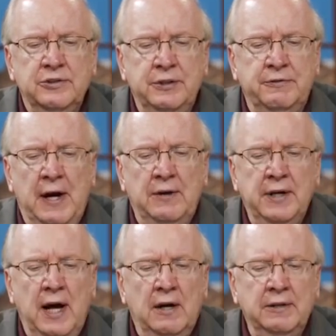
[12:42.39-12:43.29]
she
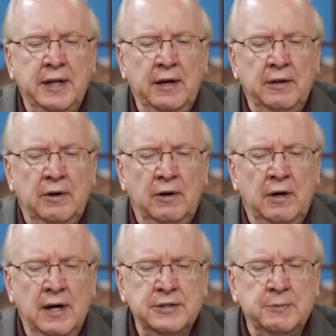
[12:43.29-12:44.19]
found out that
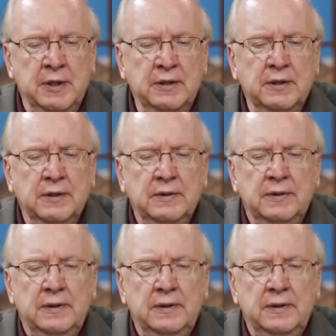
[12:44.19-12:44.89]
her husband,